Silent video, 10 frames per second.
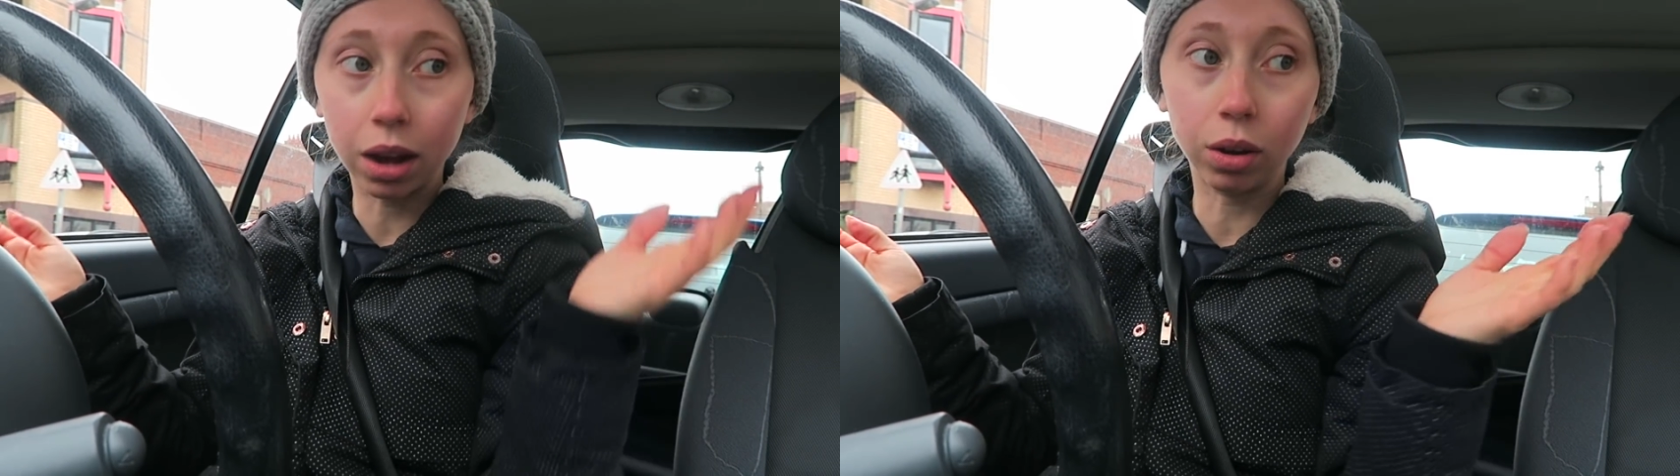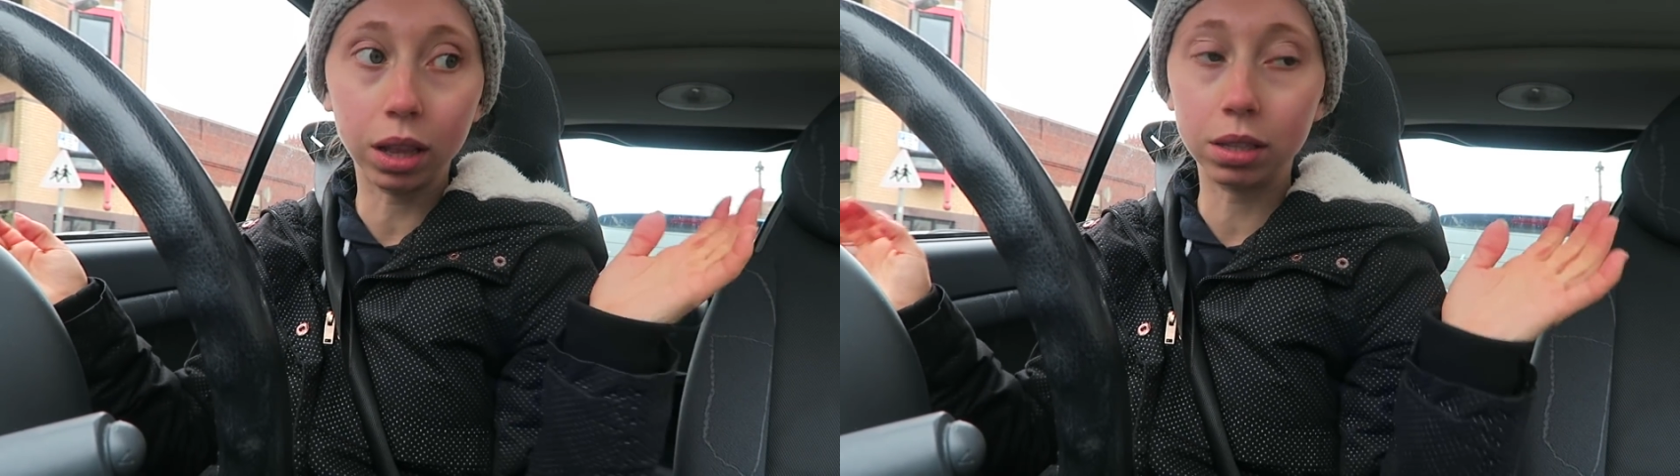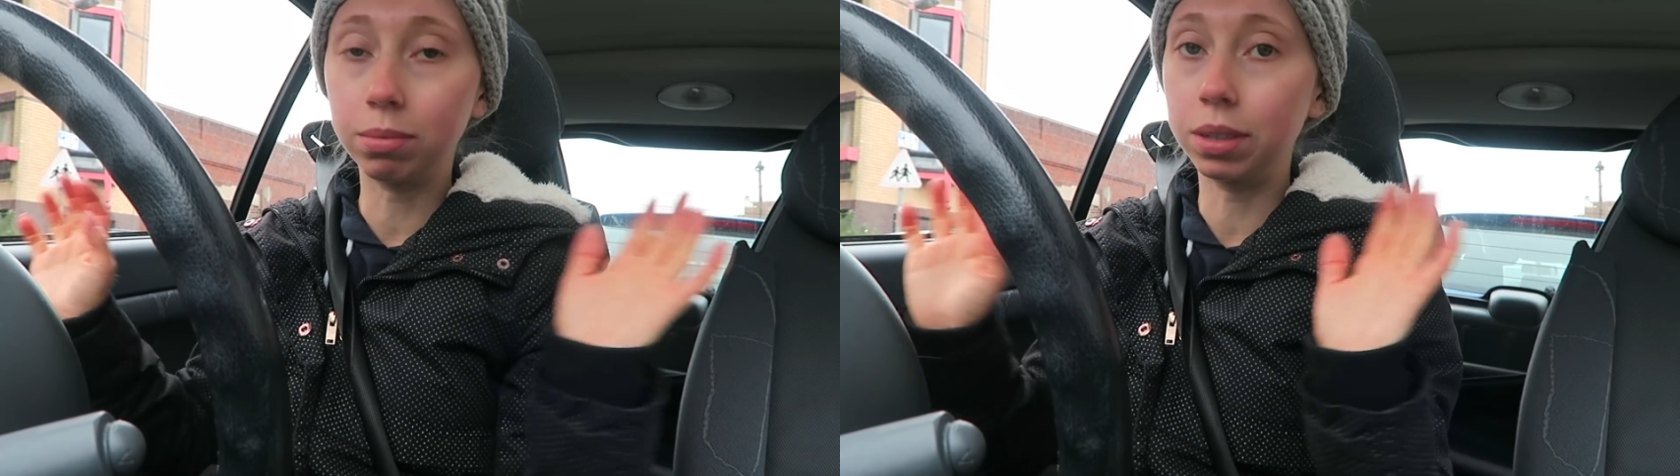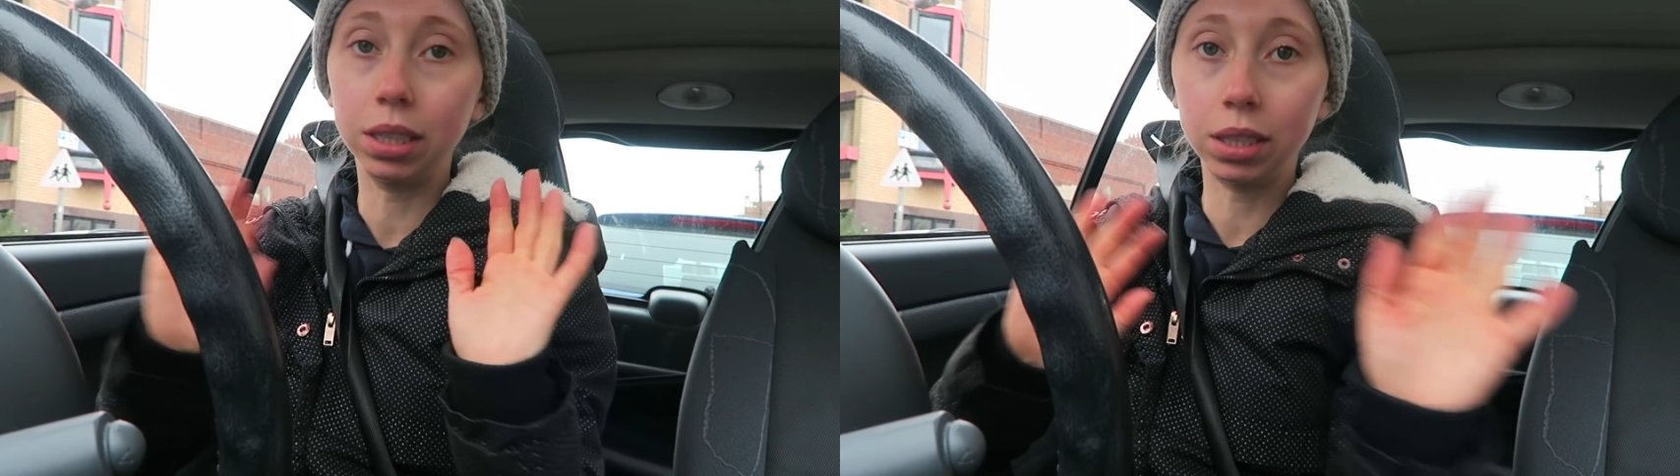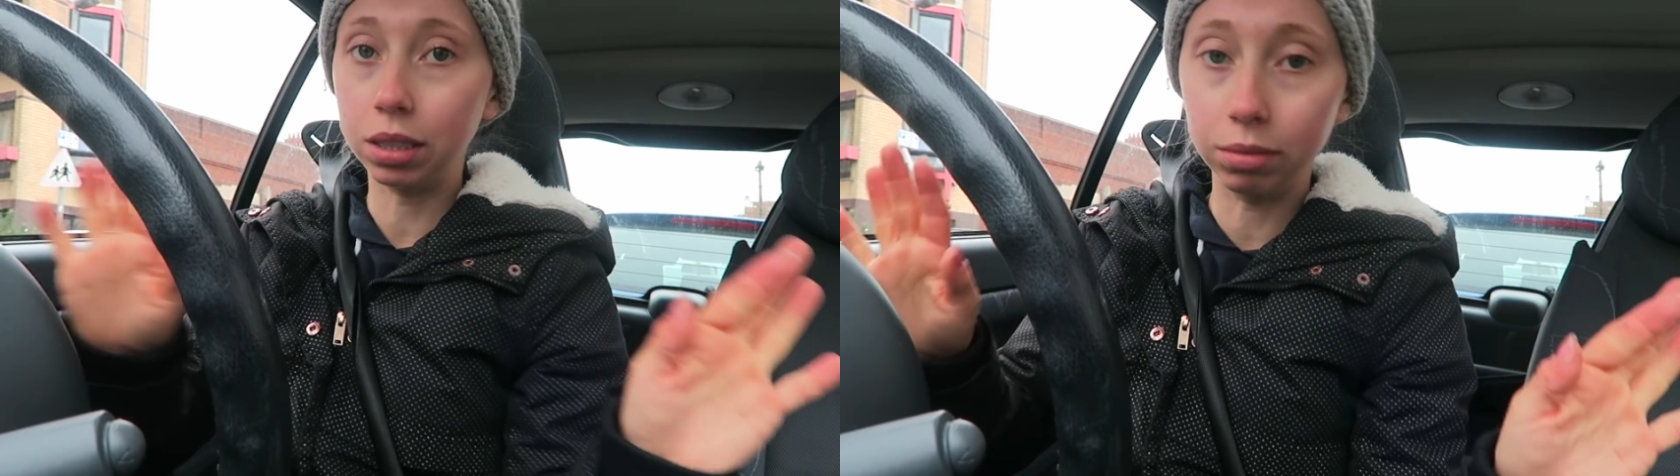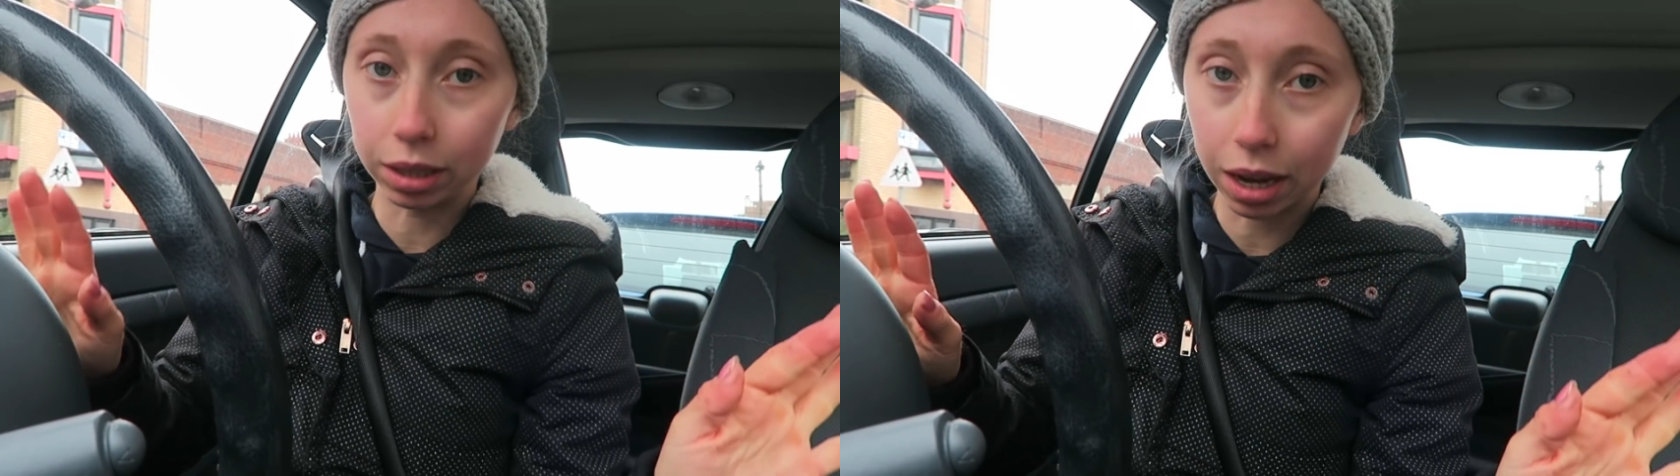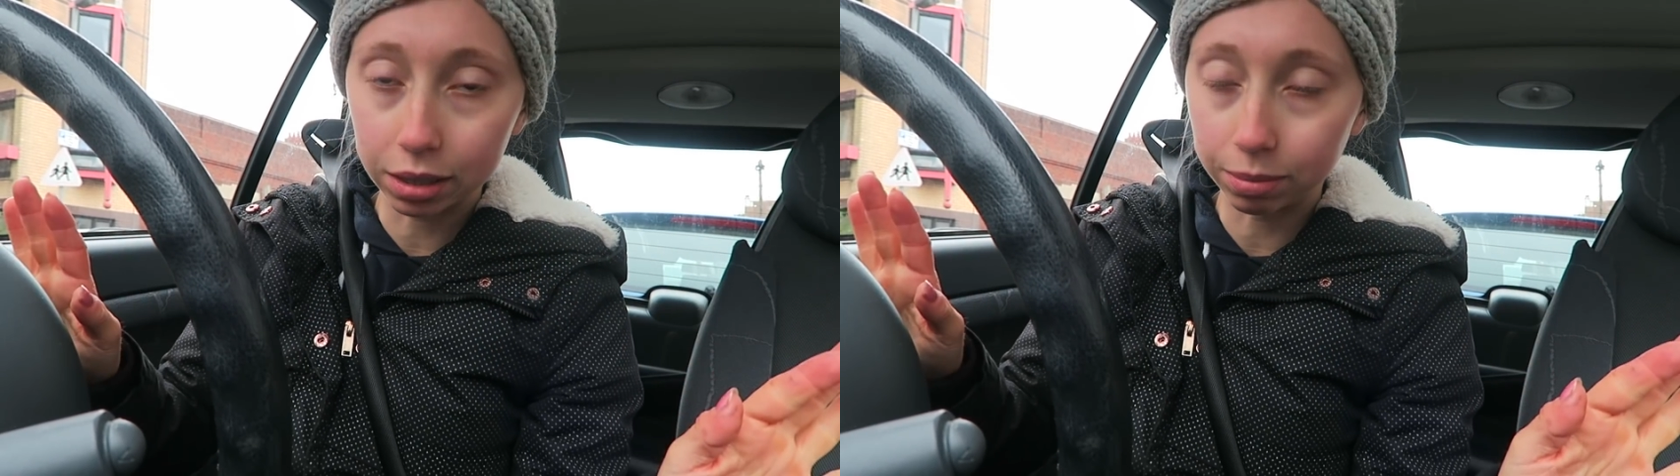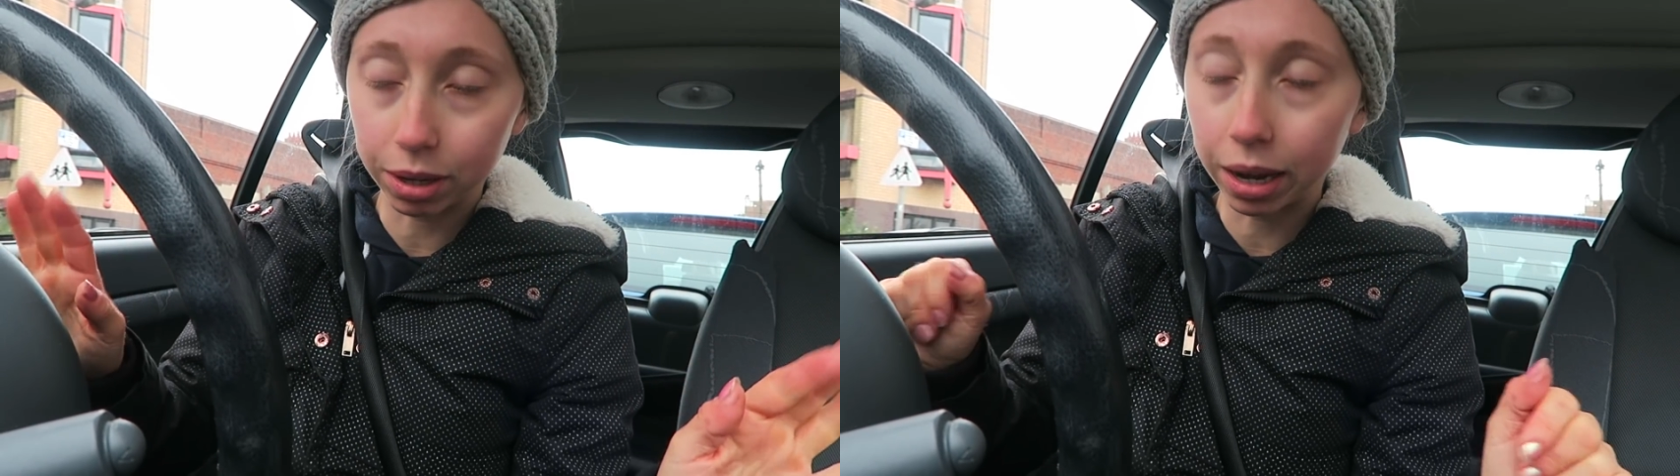I look like this morning. Just deal with it,
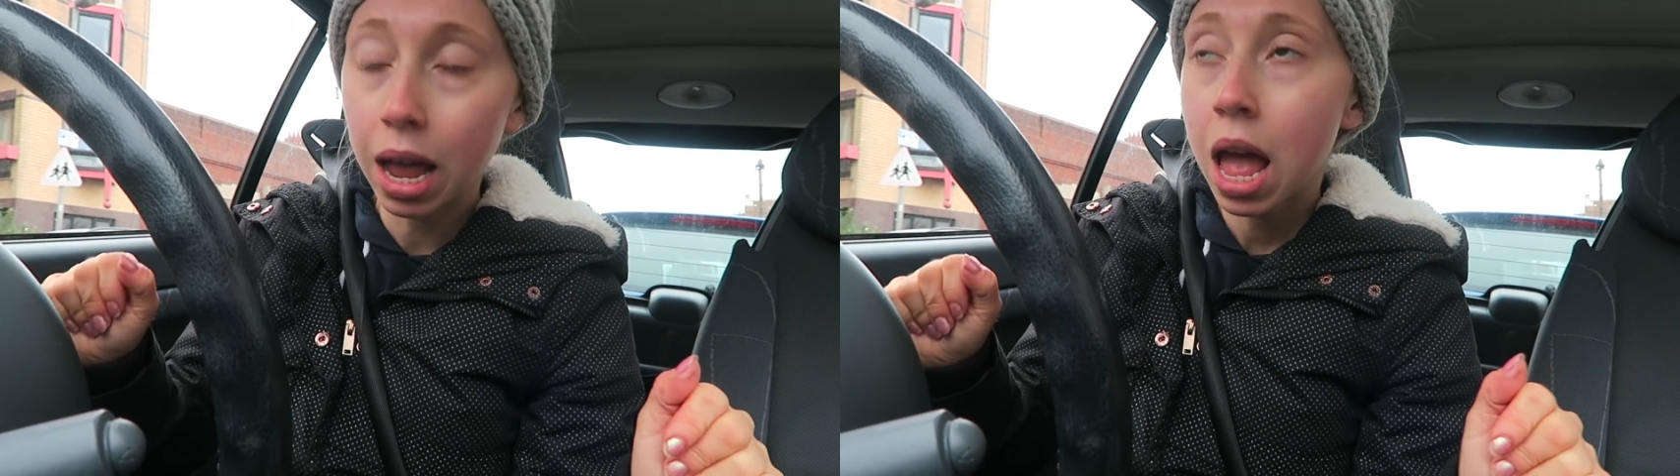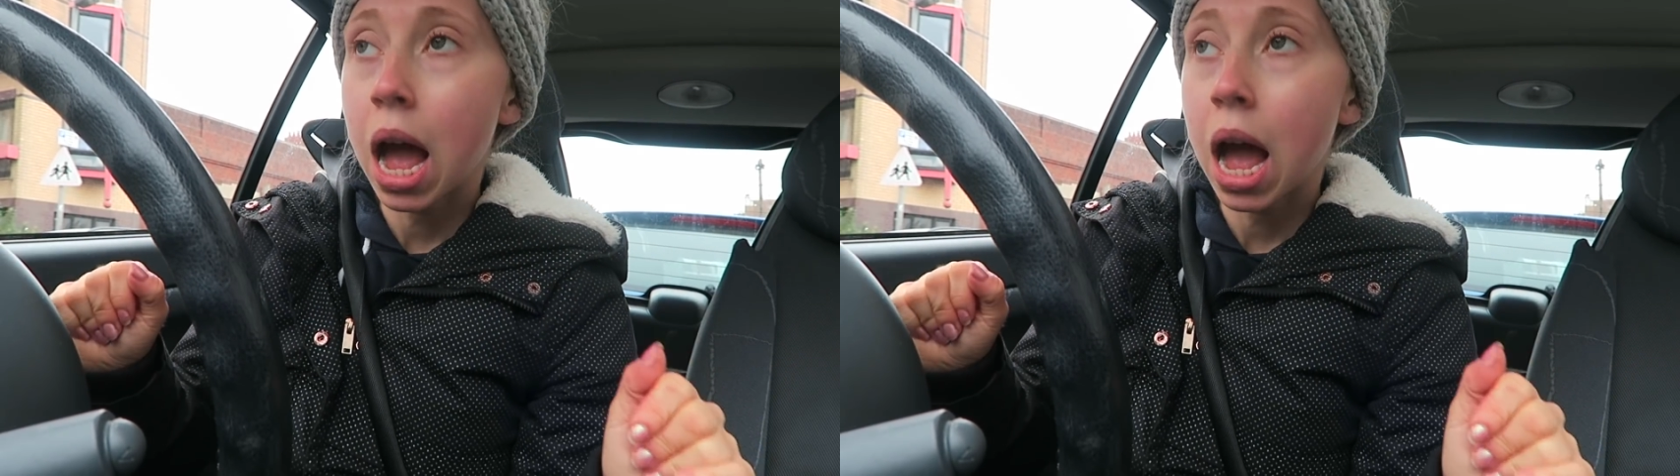guys, I'm sorry.